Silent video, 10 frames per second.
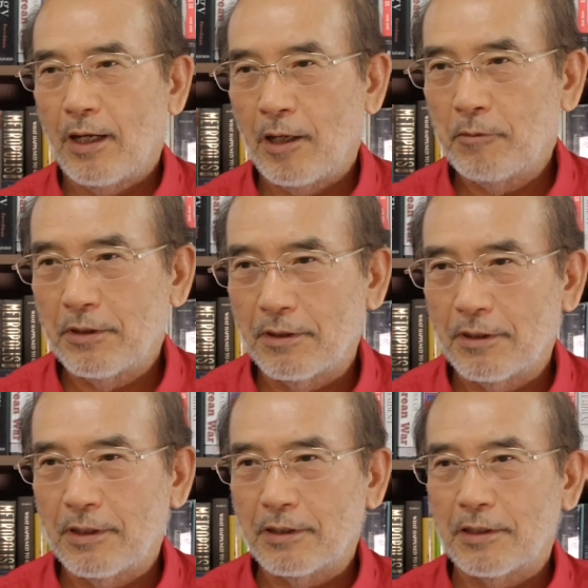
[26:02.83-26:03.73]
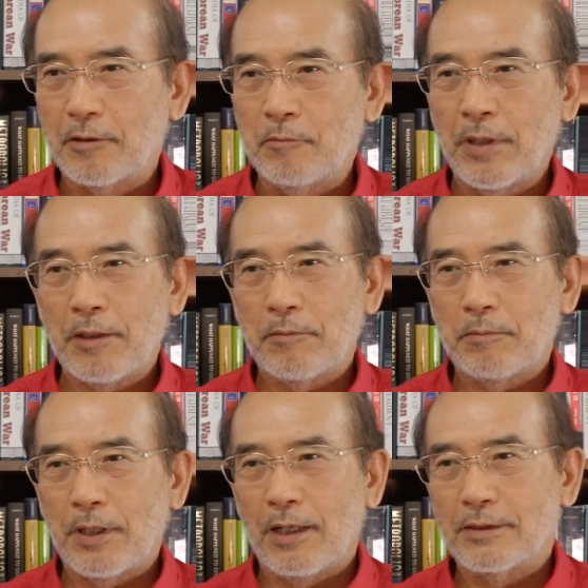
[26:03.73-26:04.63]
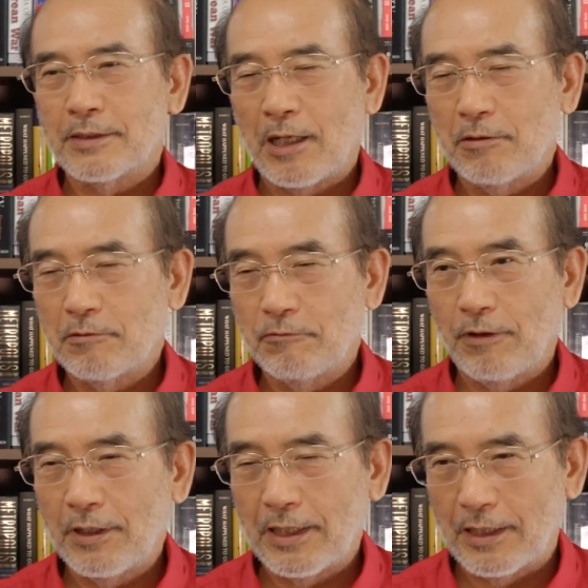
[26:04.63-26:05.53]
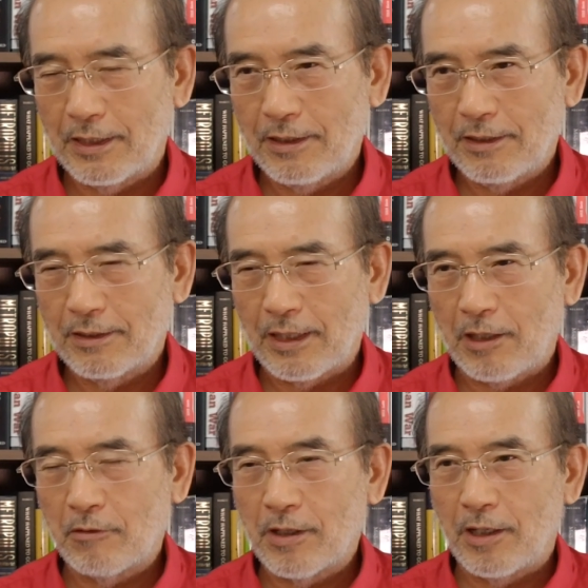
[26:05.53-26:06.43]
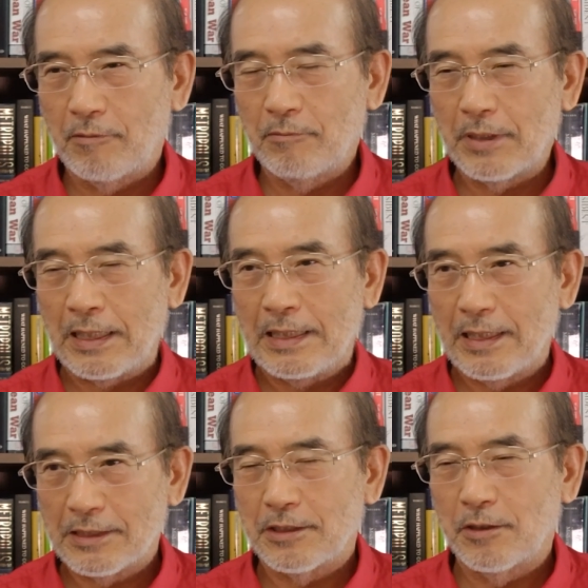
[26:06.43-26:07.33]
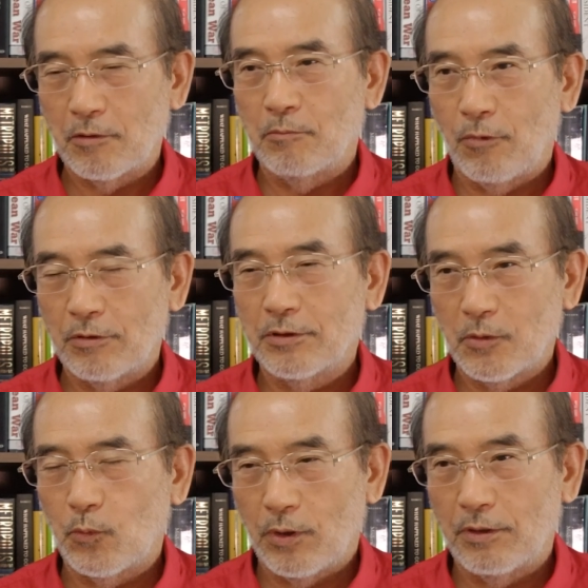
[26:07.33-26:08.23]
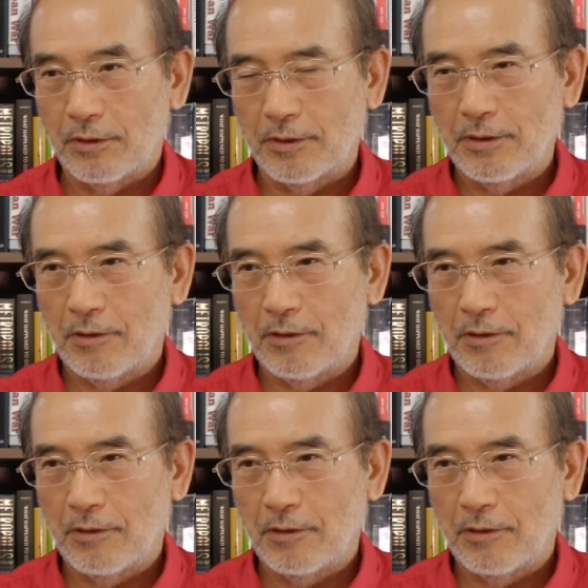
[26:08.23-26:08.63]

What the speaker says: I mean, it may sound funny that how come in this modern world